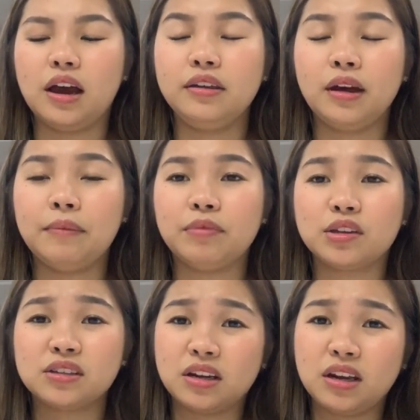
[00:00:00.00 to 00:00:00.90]
I'm
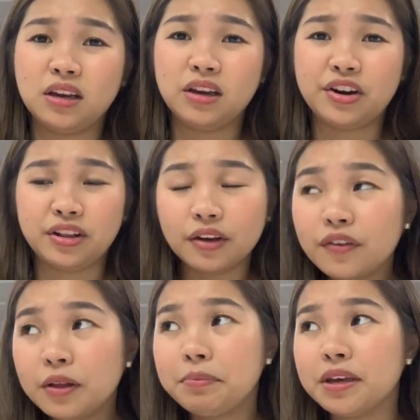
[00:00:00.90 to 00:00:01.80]
not studying here in the
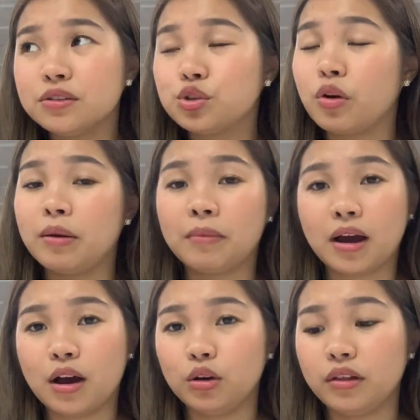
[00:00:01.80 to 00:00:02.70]
Philippines, so I'm
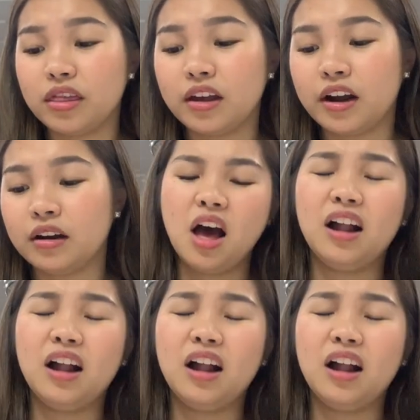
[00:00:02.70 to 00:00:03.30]
out there.